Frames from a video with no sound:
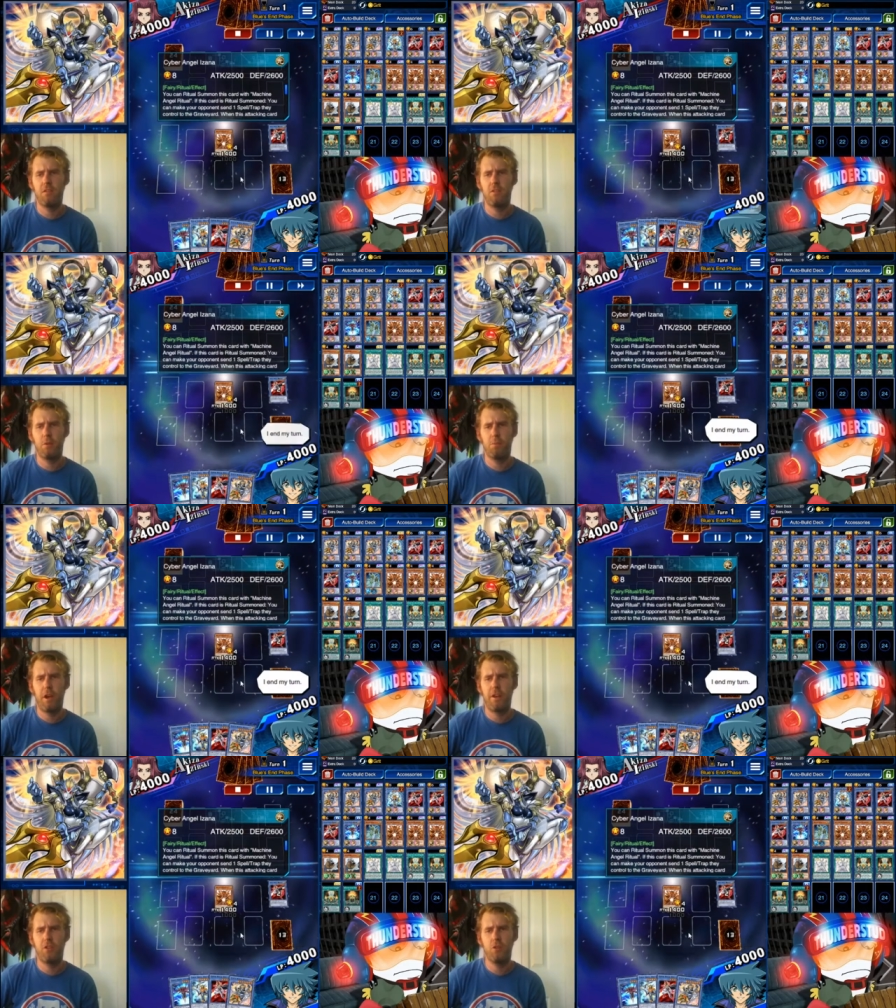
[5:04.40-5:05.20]
for the
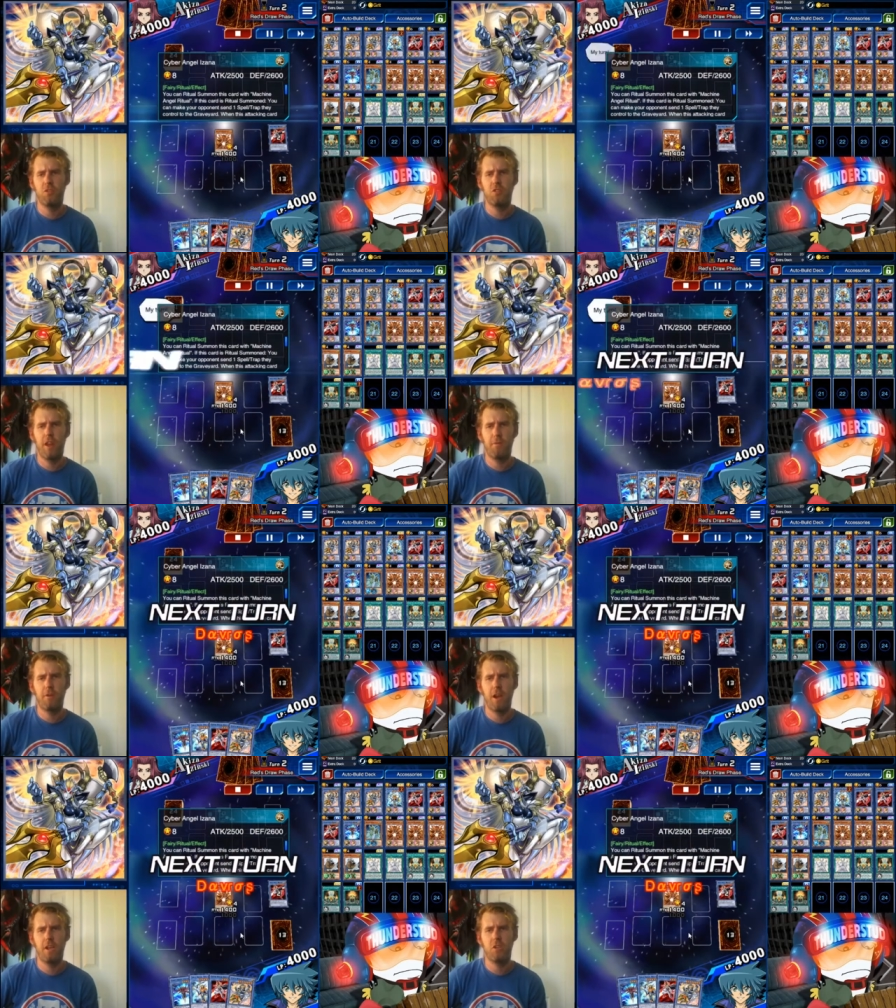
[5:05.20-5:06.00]
brand new Cyber
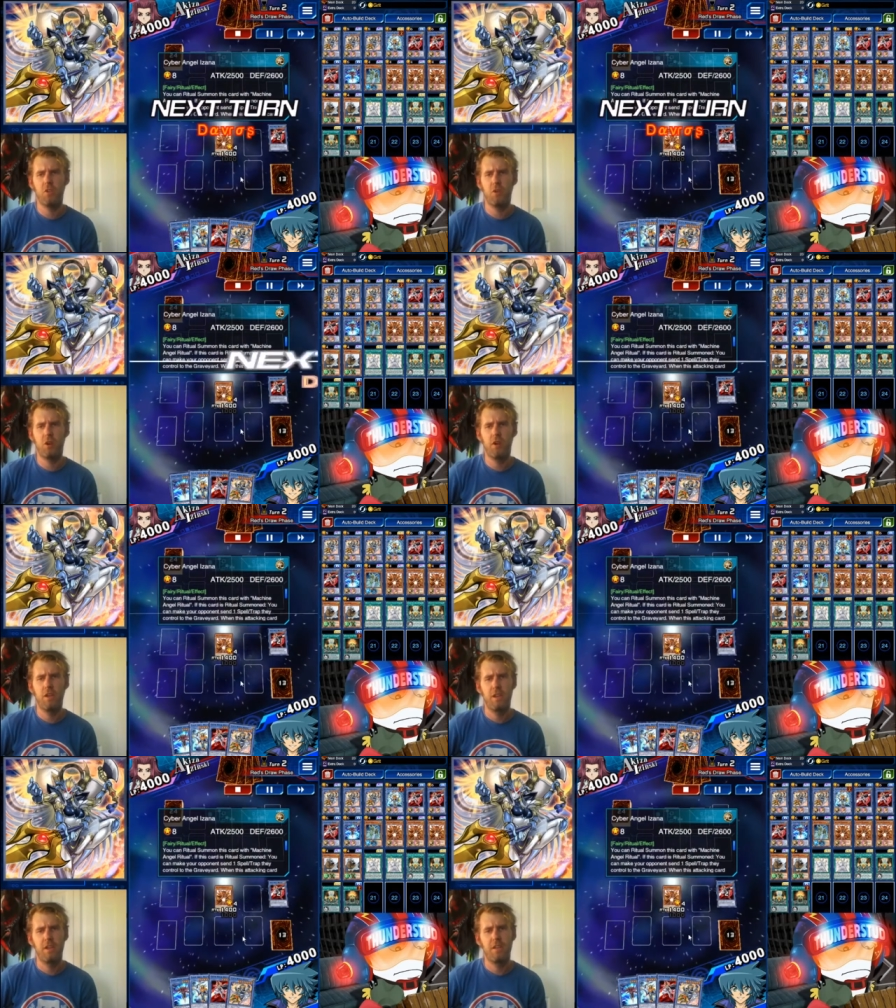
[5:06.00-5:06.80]
Angel
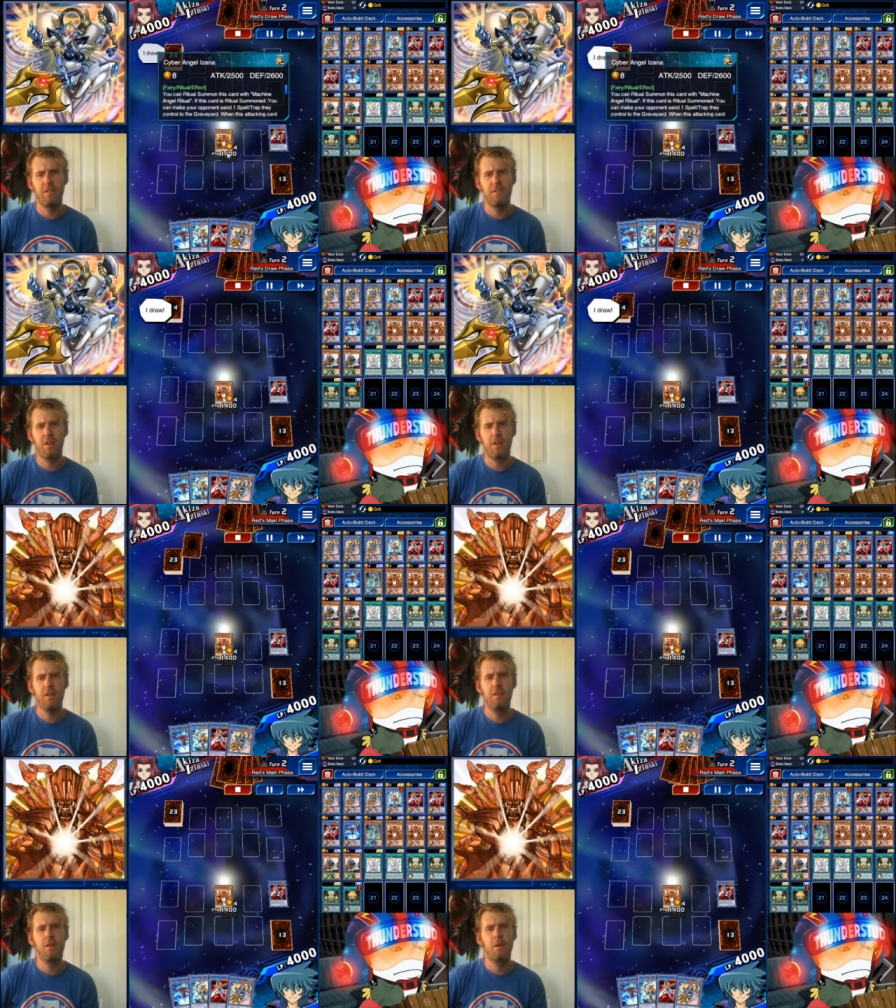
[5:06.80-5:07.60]

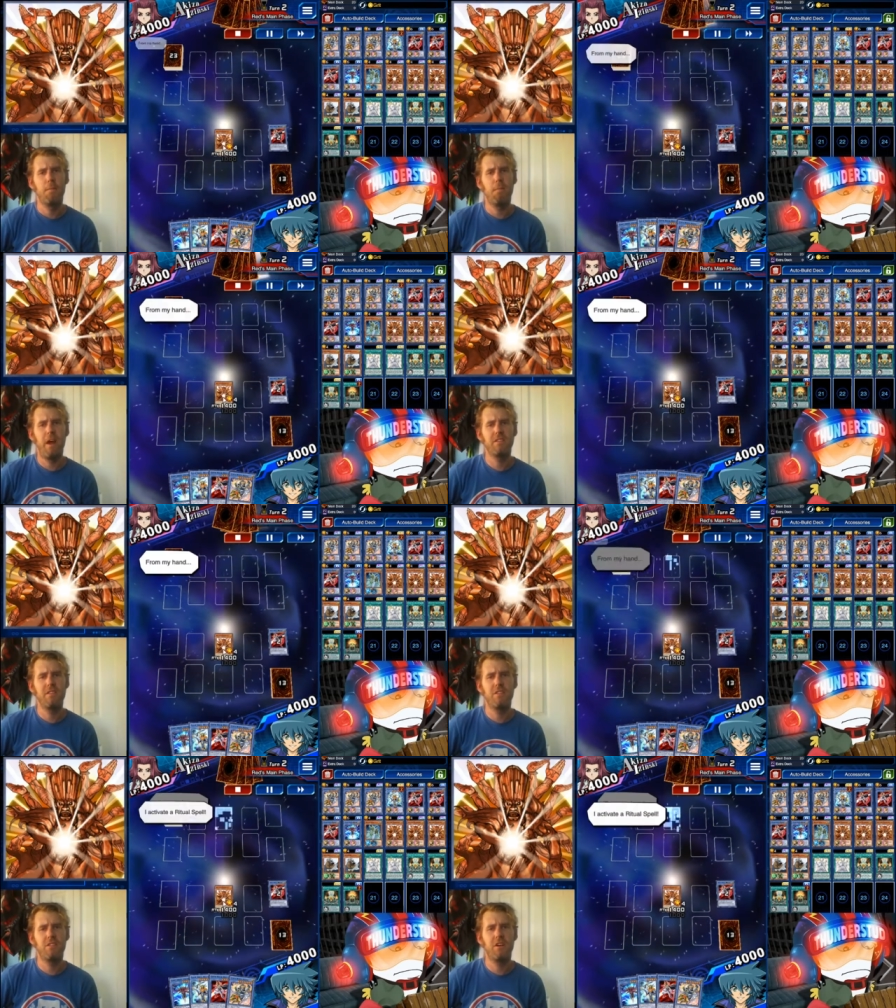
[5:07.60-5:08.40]
Izana. Pass
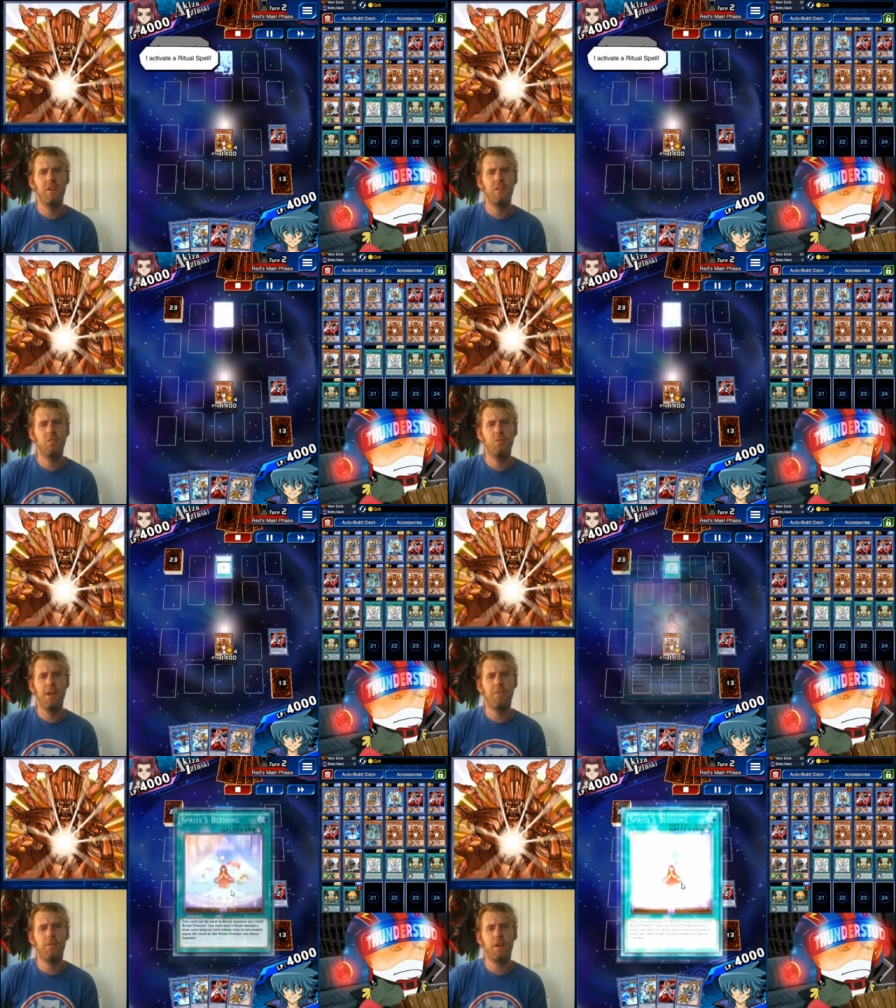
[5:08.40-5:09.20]
our turn because we
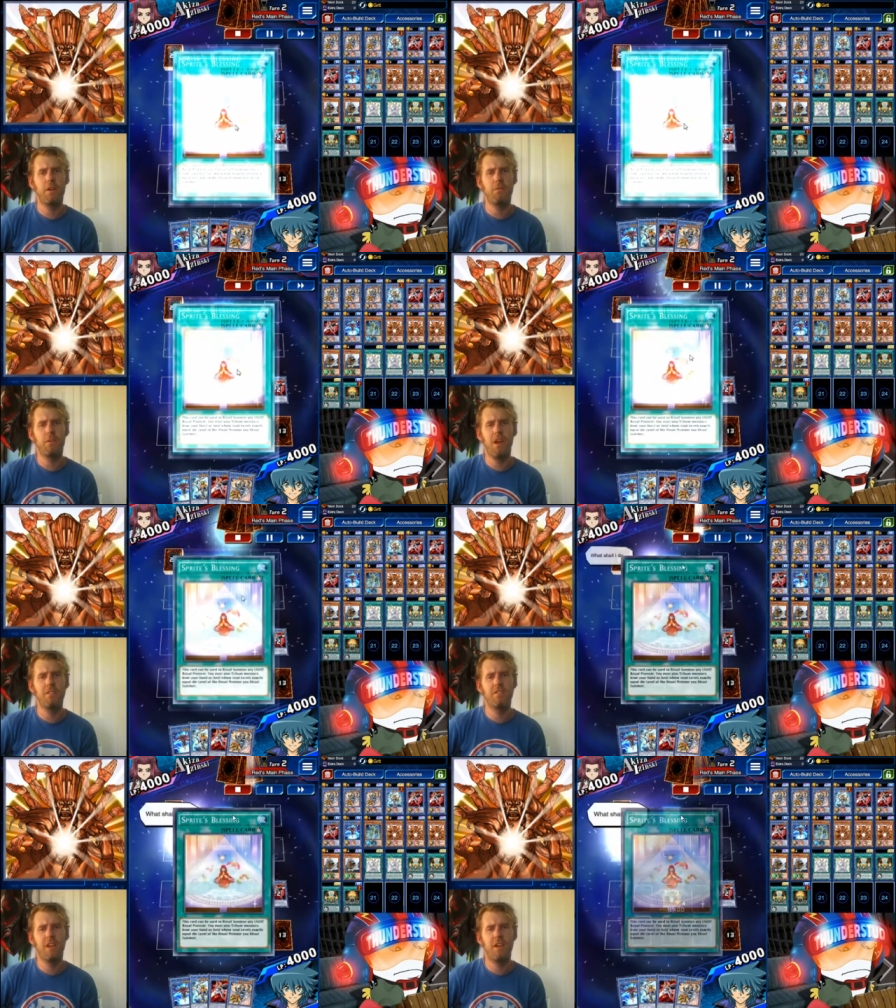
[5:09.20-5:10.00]
have grit. We're
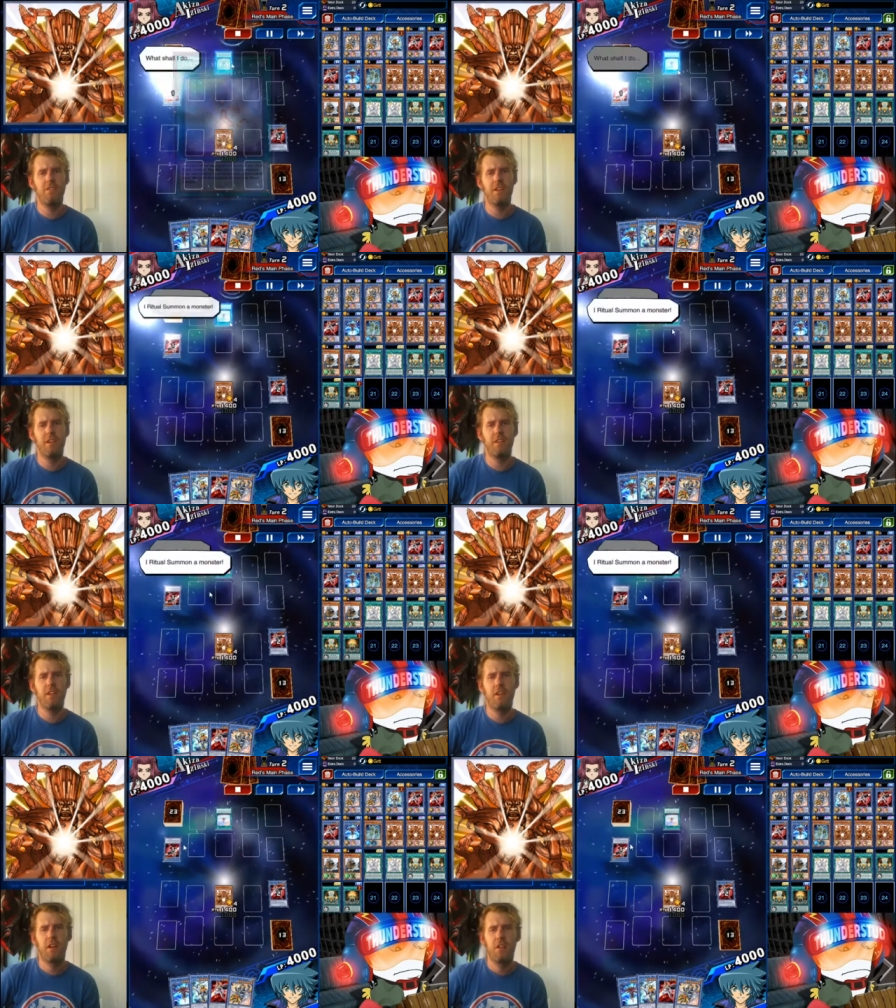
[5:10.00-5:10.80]
not scared of
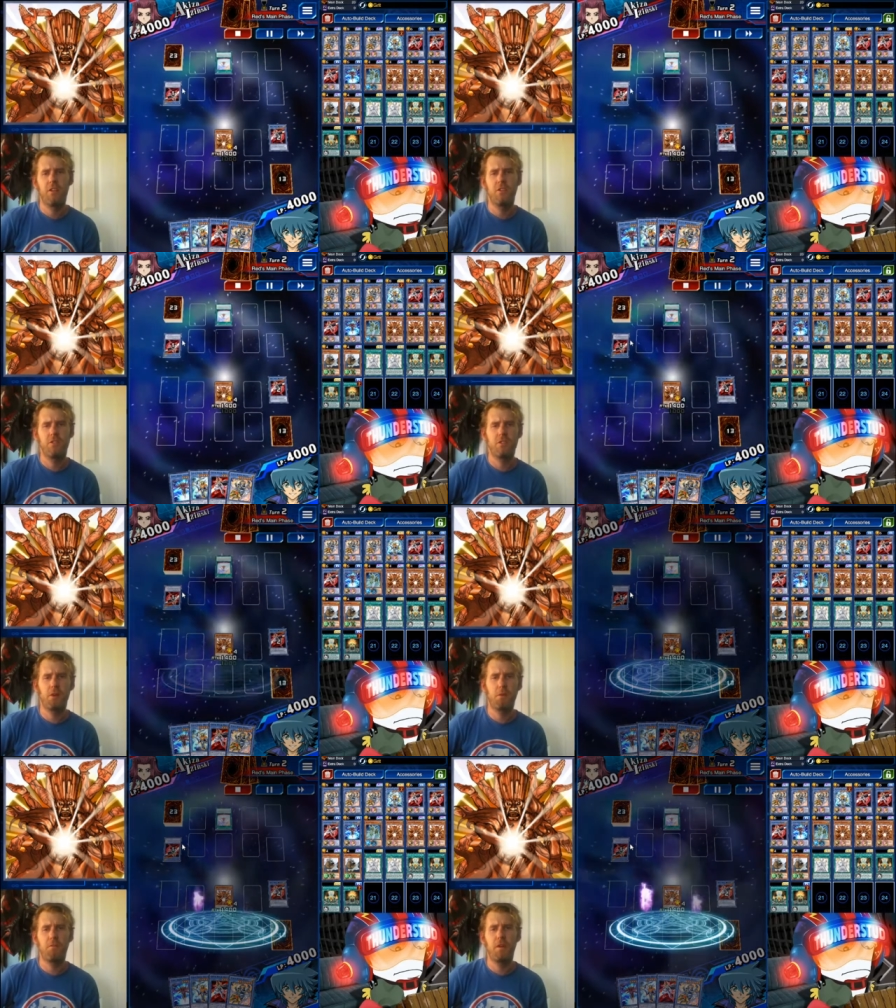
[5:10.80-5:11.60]
anything. Turns
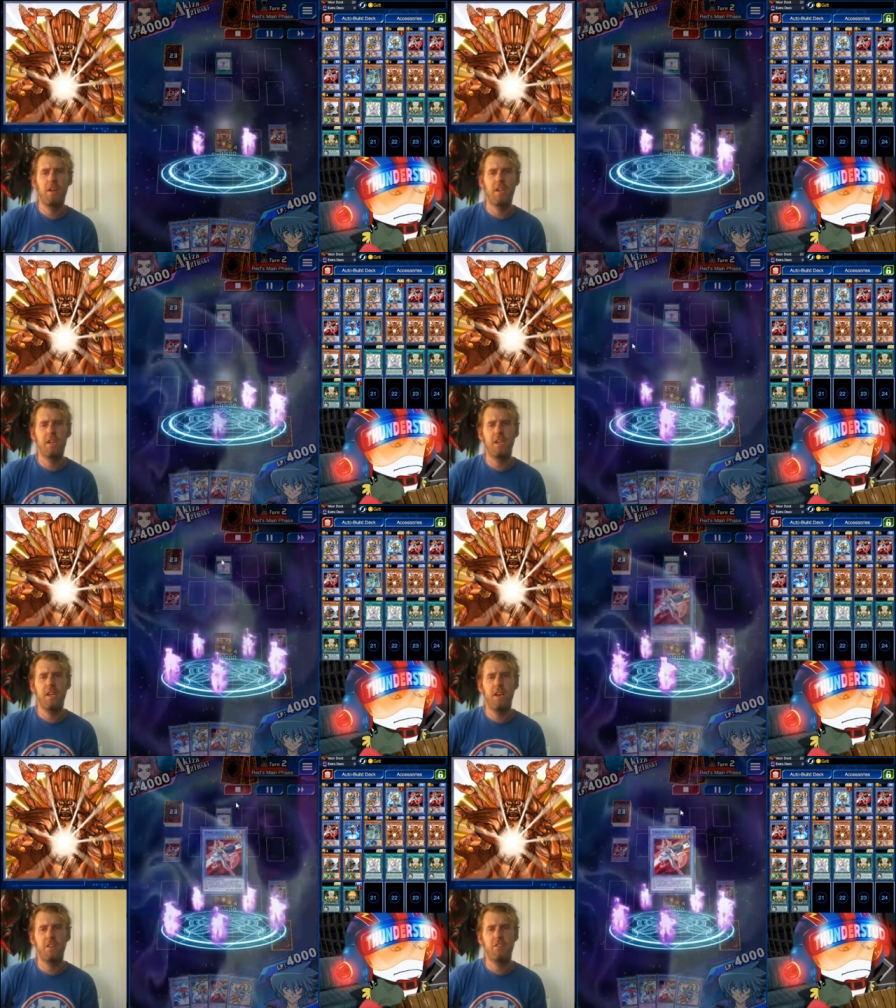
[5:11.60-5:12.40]
out we're fighting
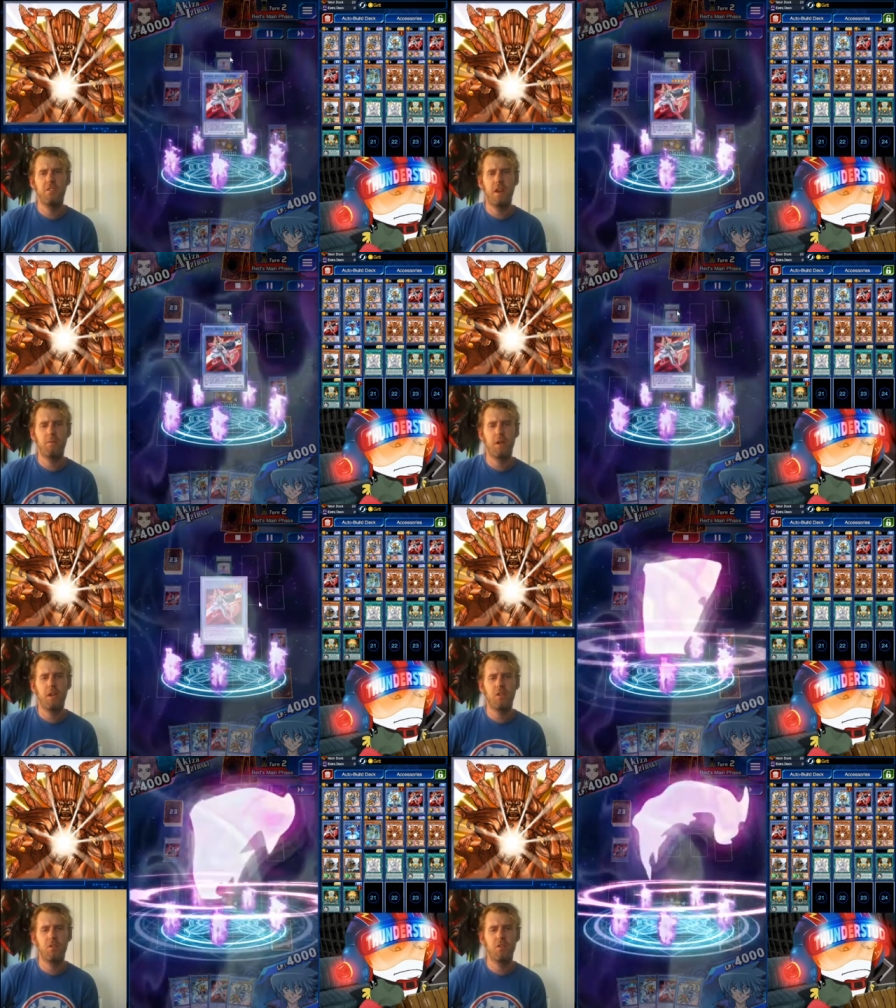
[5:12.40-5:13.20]
another Cyber
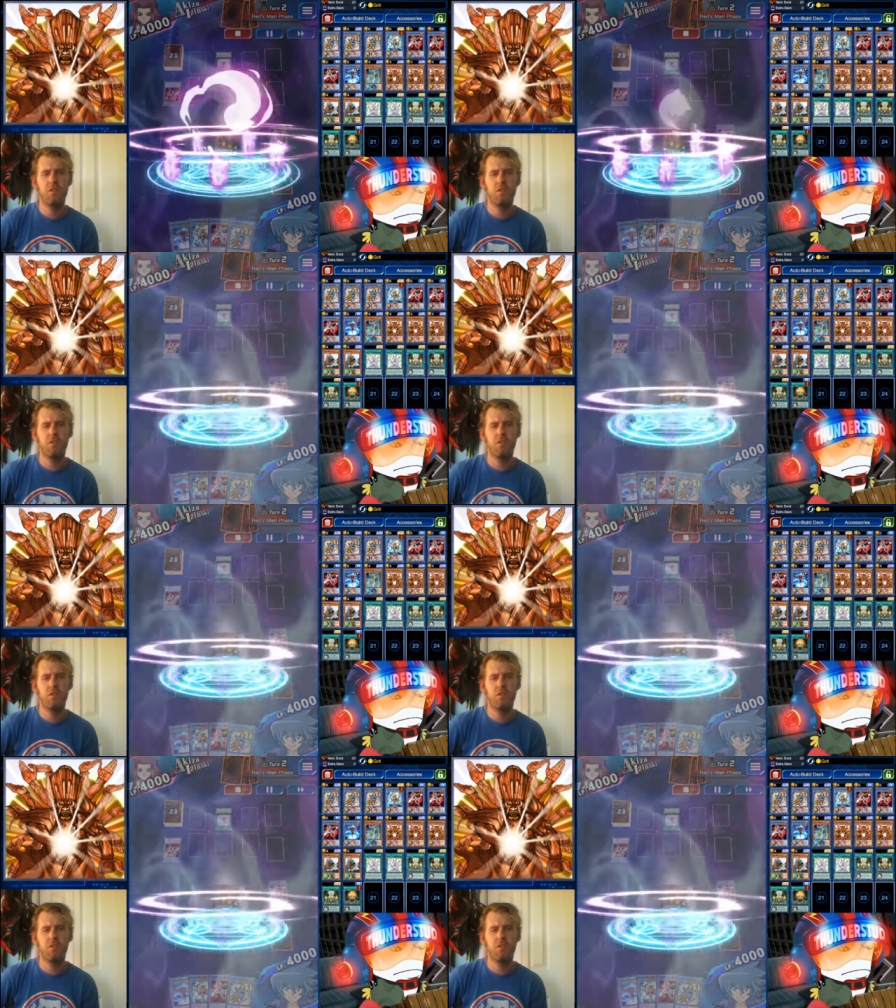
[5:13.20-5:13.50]
Angels. He's